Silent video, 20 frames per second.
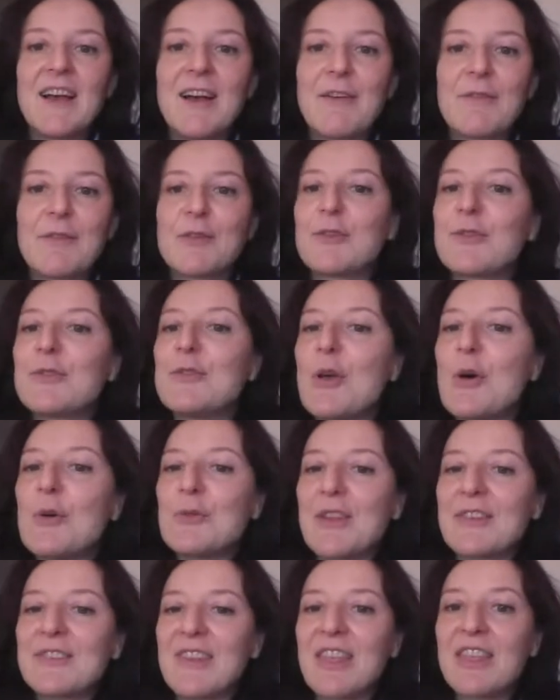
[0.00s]
This is
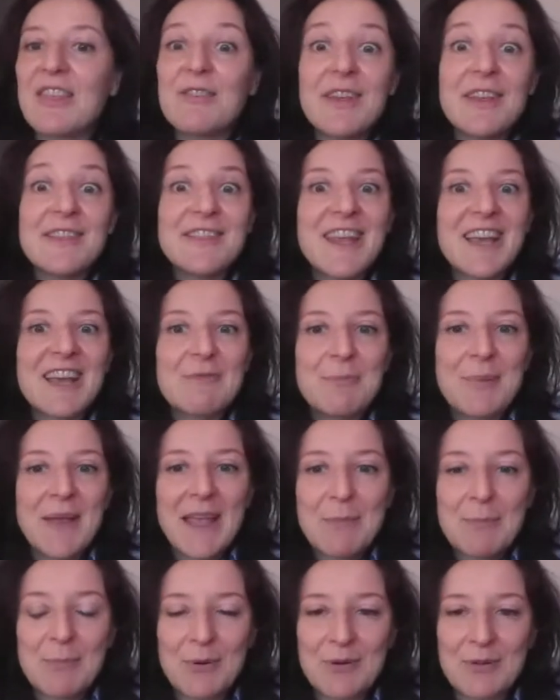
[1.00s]
known as the 3 Nick
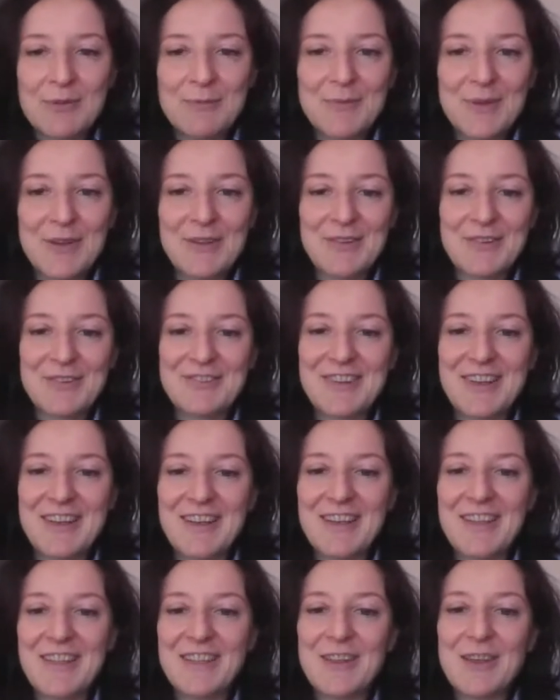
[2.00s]
paper because
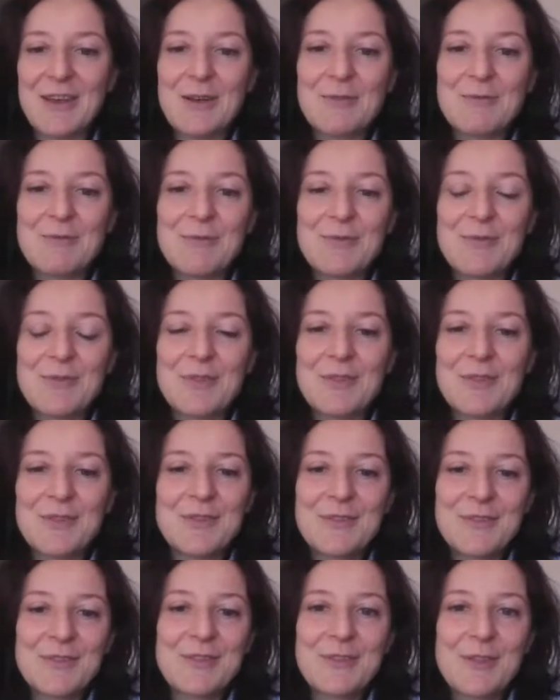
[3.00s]

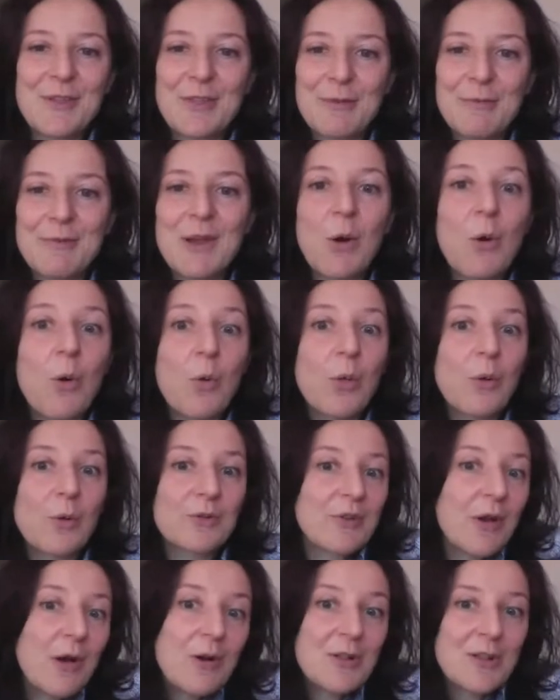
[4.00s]
the 3
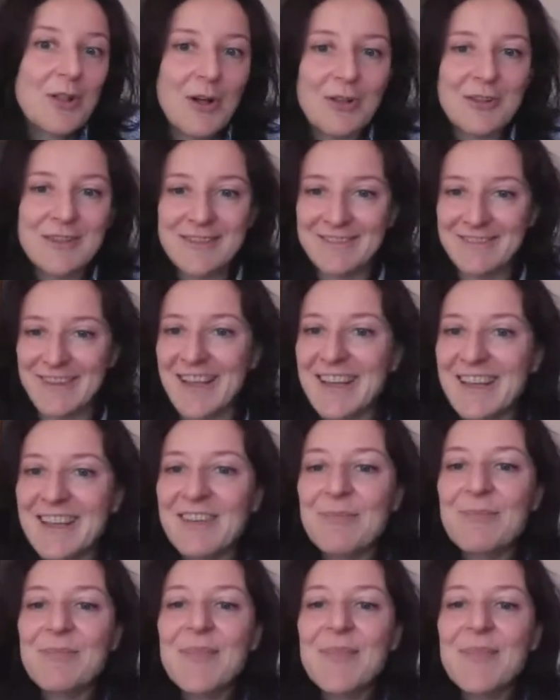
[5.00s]
authors are all called Nick.